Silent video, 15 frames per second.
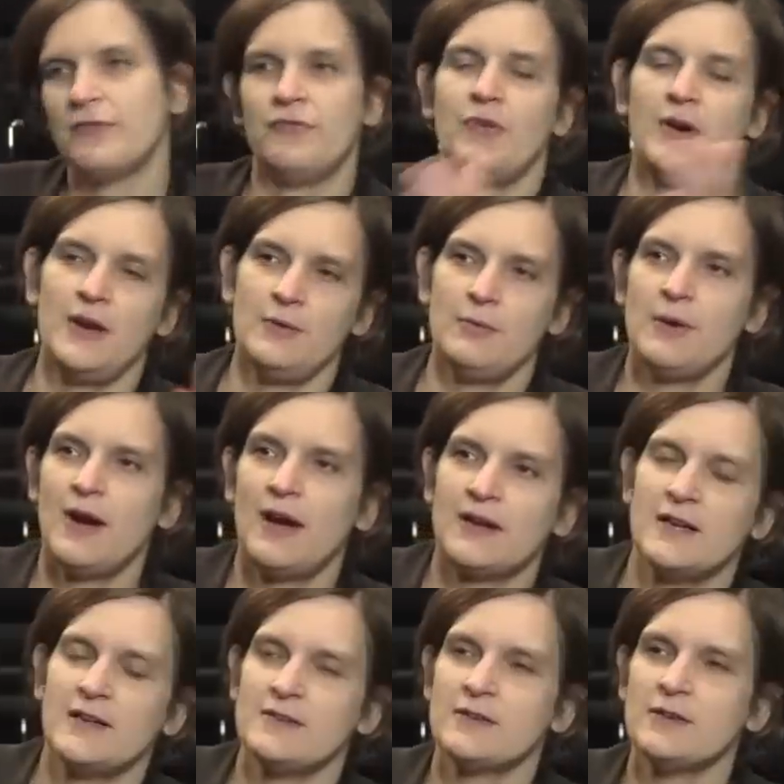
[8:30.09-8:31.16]
fine, we are
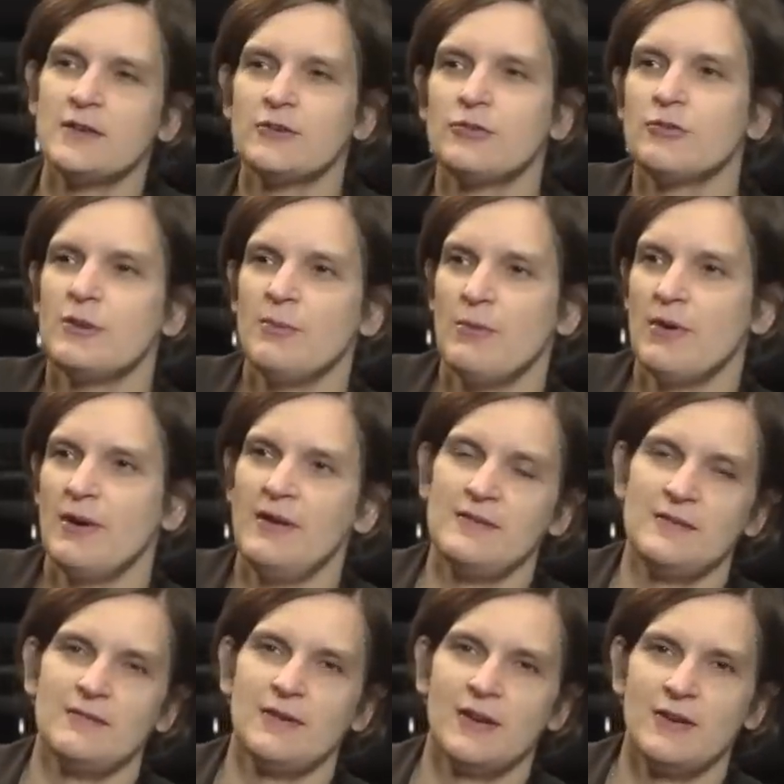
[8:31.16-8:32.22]
at least going to
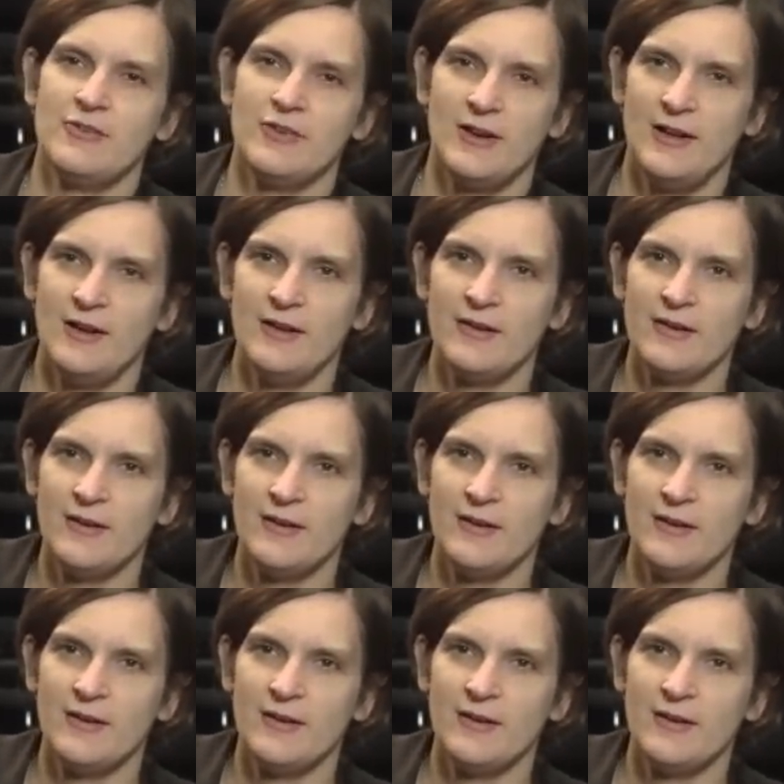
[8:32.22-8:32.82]
immunize every child.